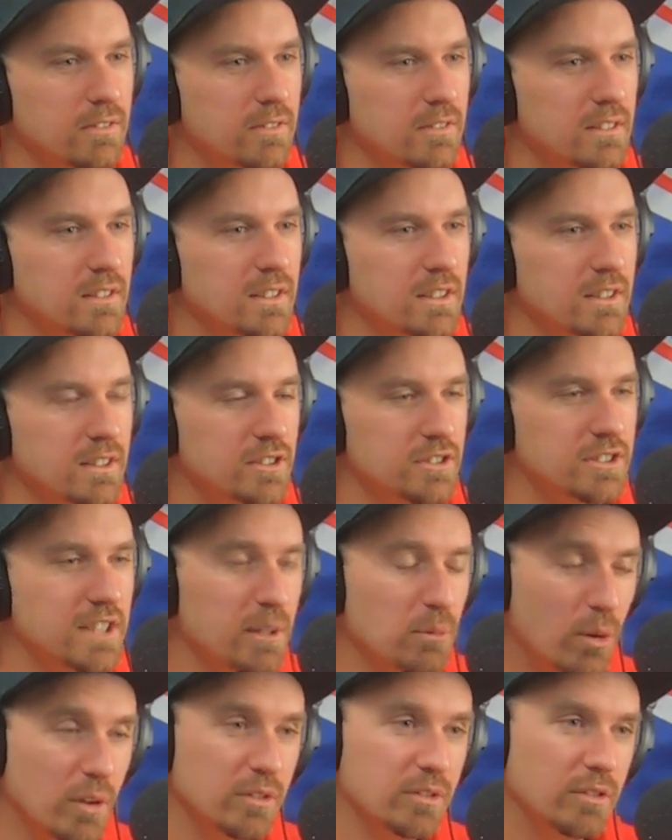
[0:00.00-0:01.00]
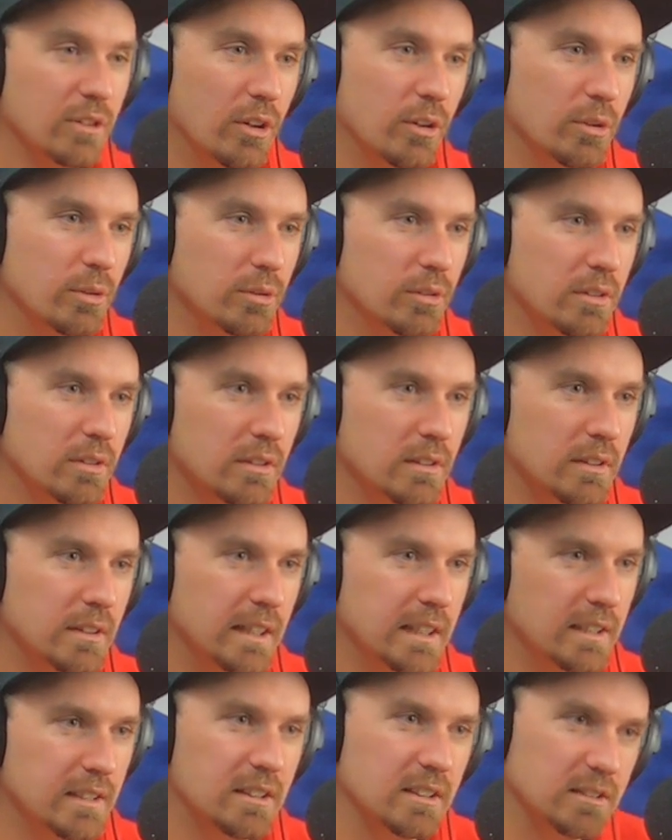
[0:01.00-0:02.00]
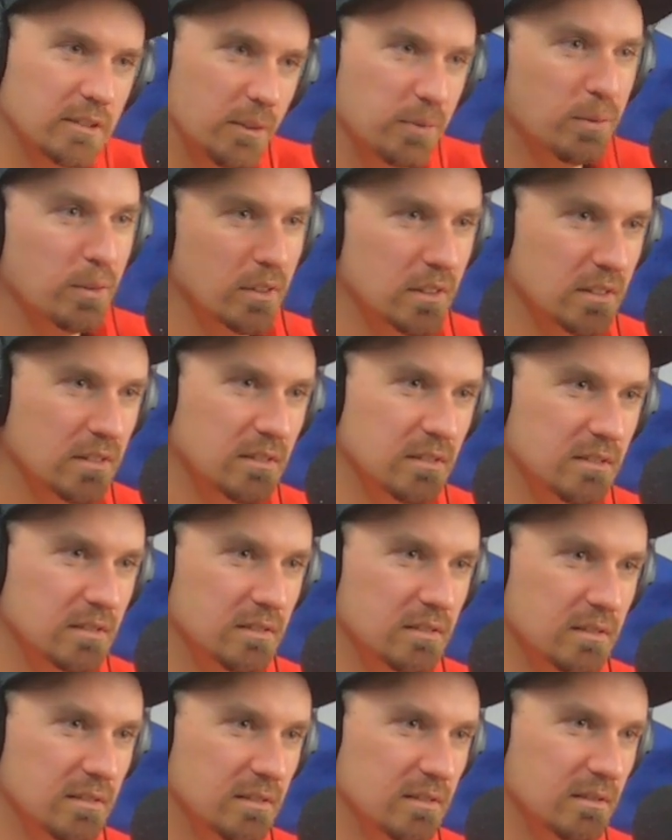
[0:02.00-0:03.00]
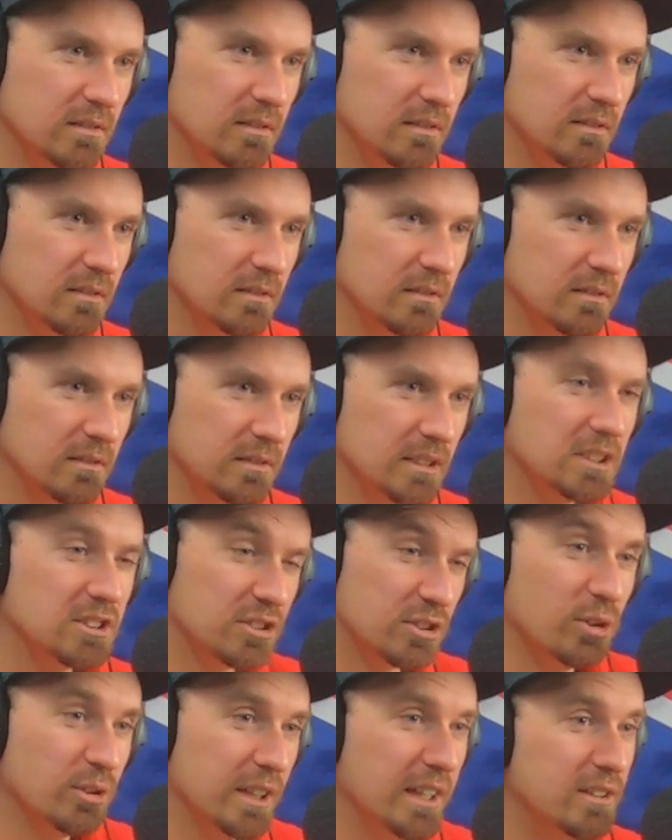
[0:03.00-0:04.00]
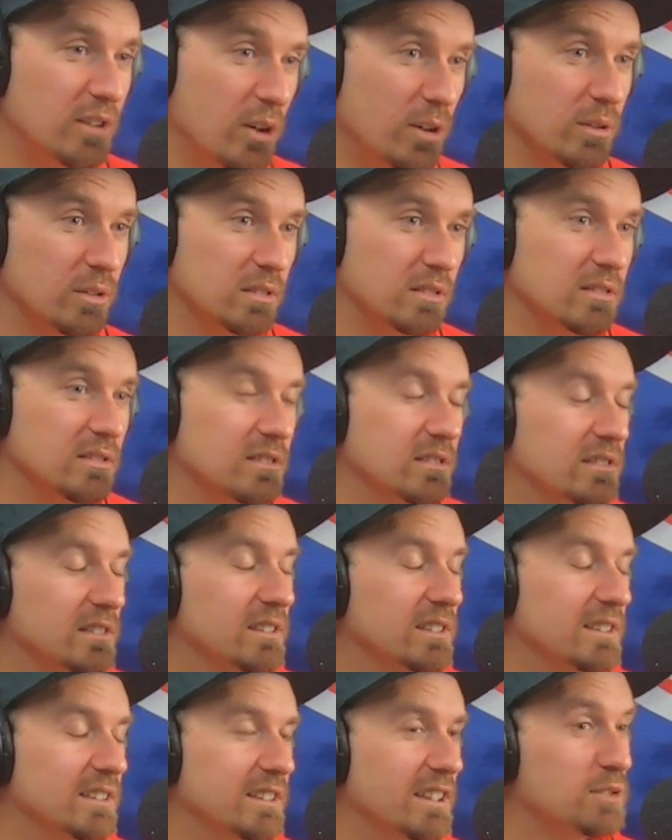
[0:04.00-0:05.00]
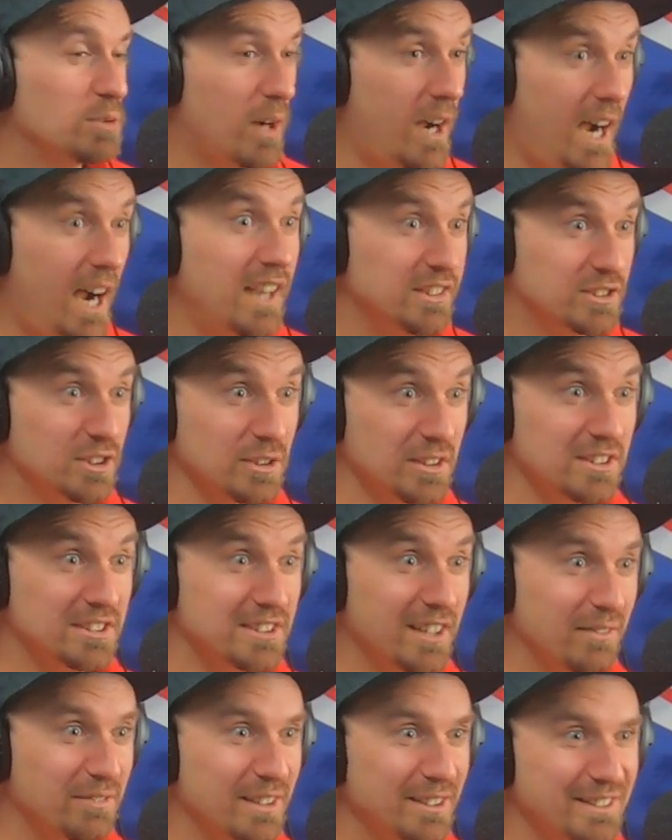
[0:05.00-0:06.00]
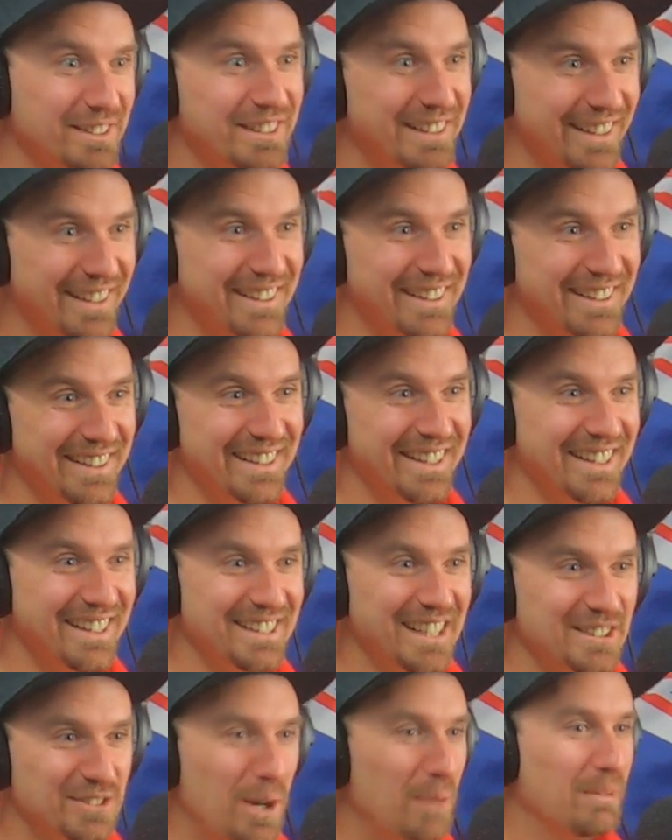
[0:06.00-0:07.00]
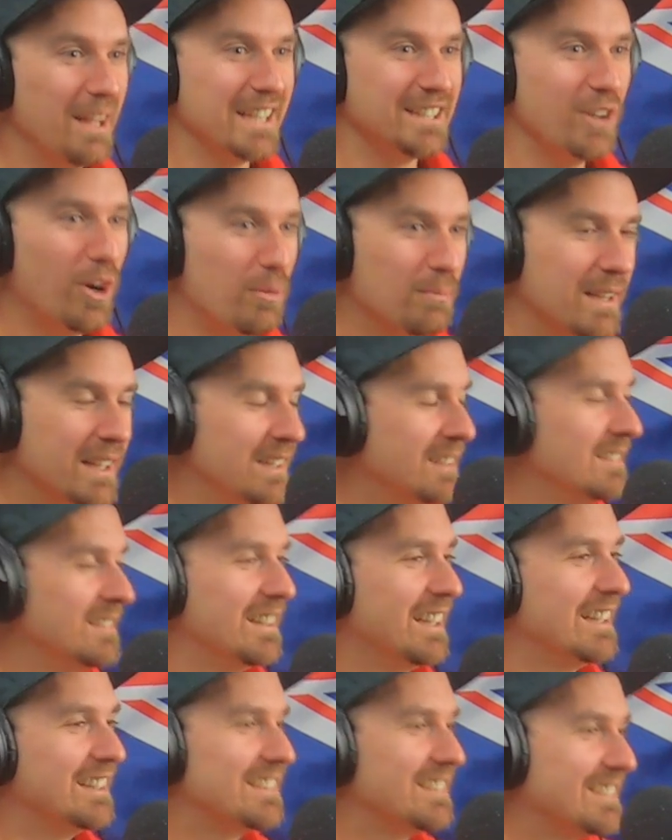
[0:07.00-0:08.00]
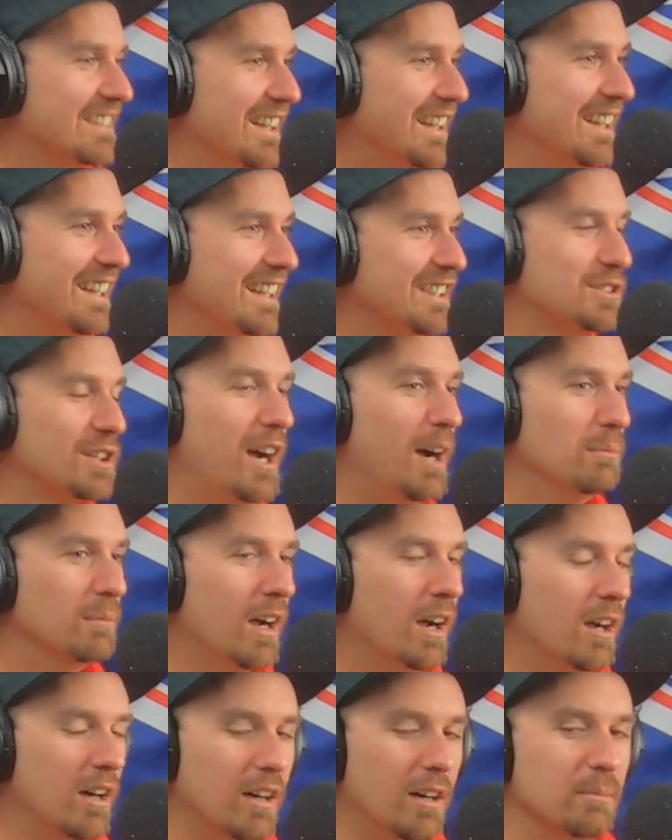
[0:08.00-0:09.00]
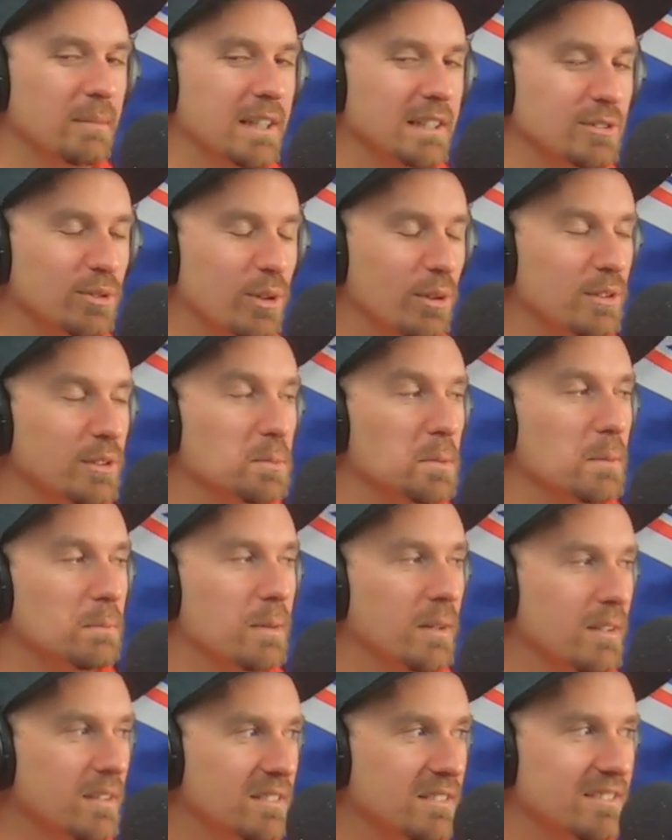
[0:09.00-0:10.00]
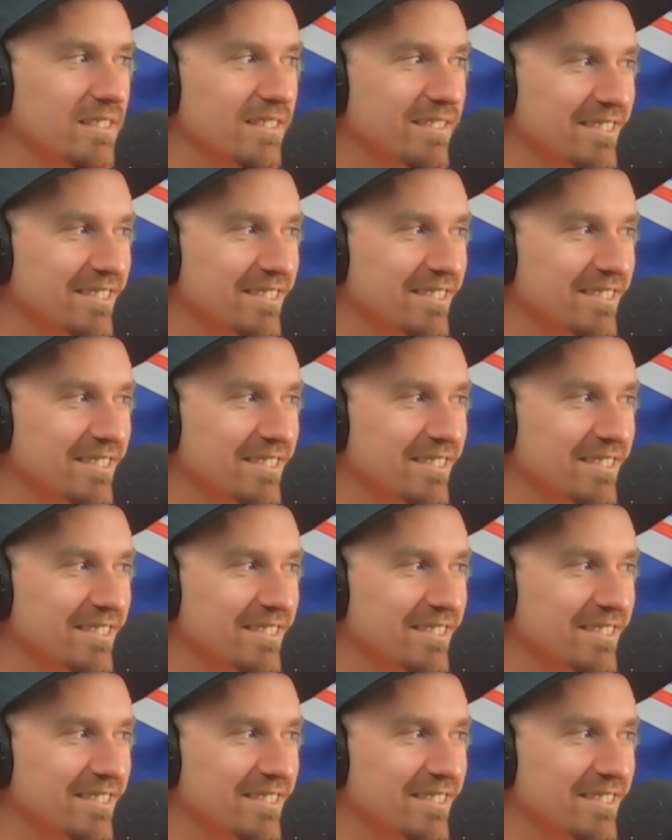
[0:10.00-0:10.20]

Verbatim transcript: Yeah. Because they won't know anything different. Bro, yeah. This is all they know. Yeah, that's that, why I ask you this. That blows me away, bro. That's like, why I'm like, yo, man, like that's why I'm like, oh man, do I want to be a parent?